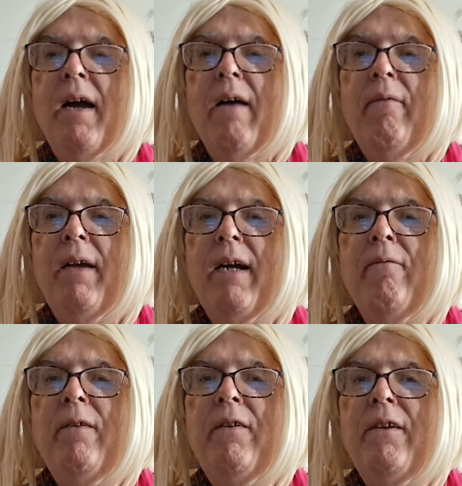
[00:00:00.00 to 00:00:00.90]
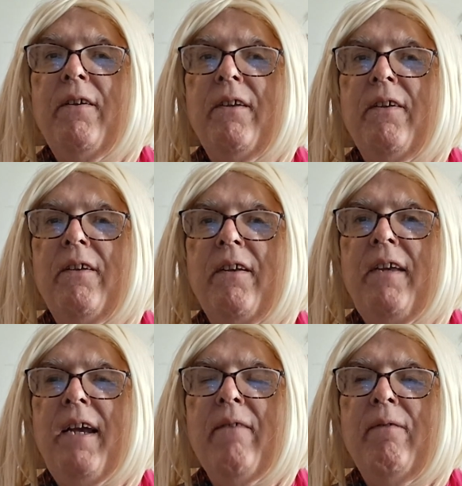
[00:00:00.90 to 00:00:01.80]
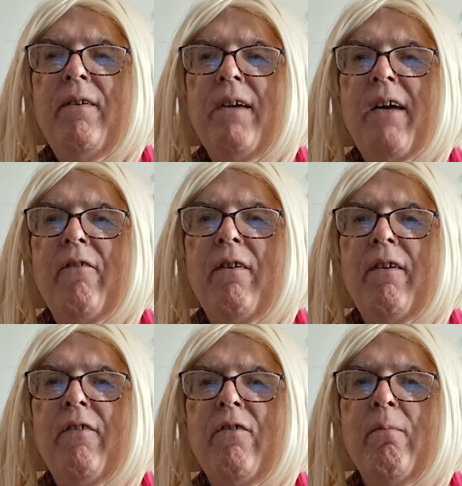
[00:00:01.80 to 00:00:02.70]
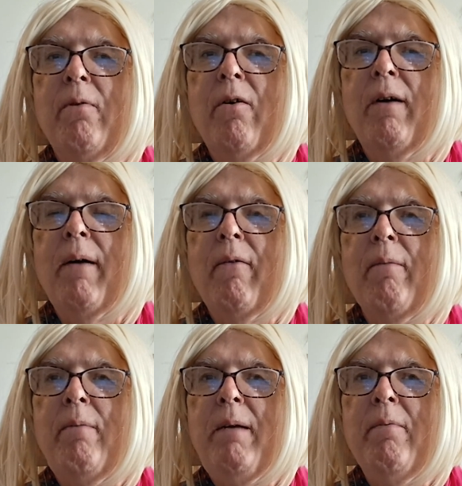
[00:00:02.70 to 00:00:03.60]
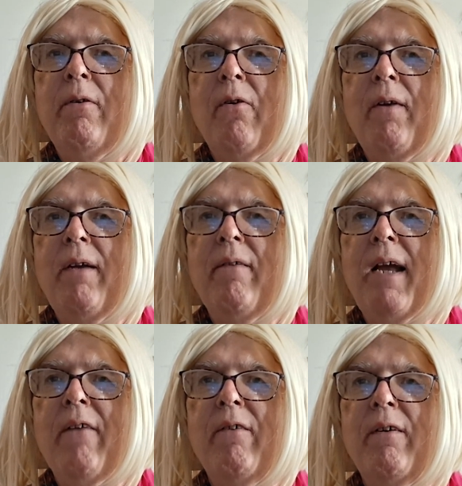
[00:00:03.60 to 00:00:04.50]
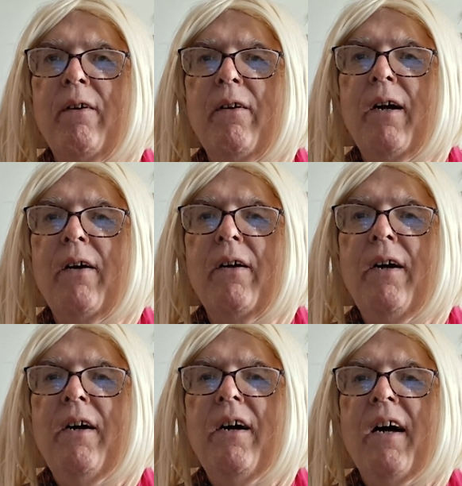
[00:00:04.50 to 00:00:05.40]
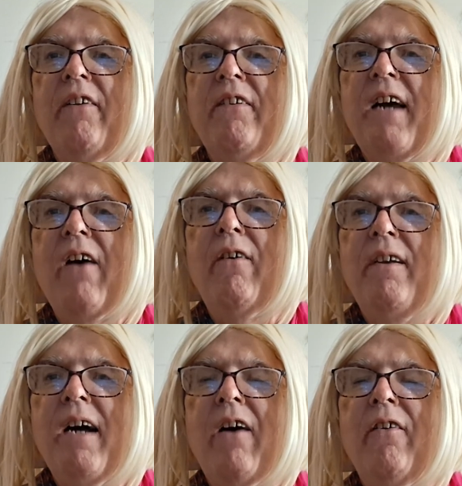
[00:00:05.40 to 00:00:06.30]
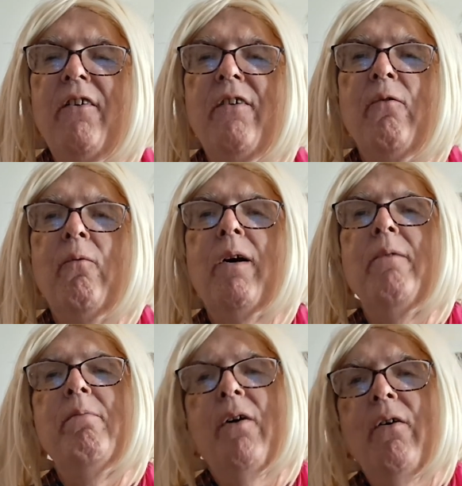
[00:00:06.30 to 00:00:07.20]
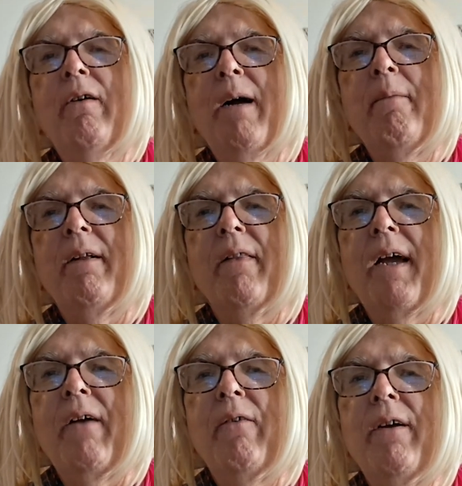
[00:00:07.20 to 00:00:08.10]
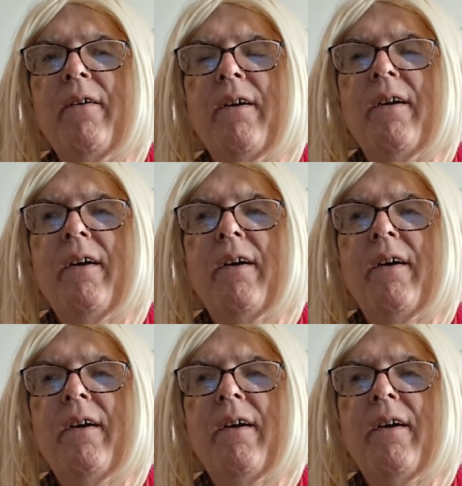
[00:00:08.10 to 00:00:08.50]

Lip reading: if the emphasis is to de-emphasize traditional programming where people don't even have a solid knowledge in one programming language,